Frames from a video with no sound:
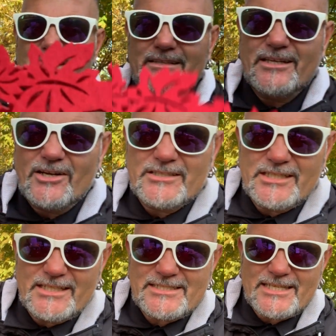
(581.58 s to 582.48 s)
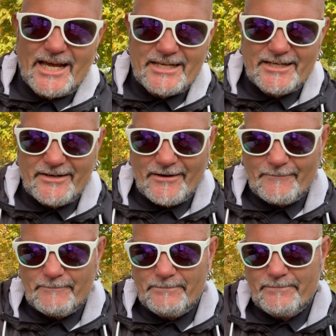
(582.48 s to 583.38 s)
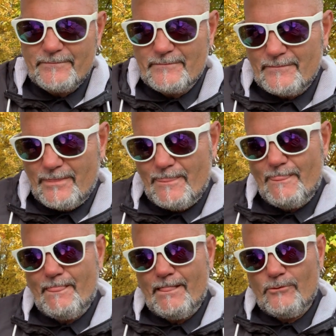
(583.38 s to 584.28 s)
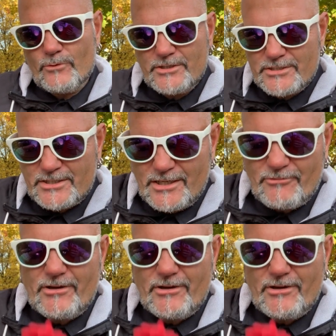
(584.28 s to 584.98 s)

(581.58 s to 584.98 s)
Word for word: Then on the inside here, we're just gonna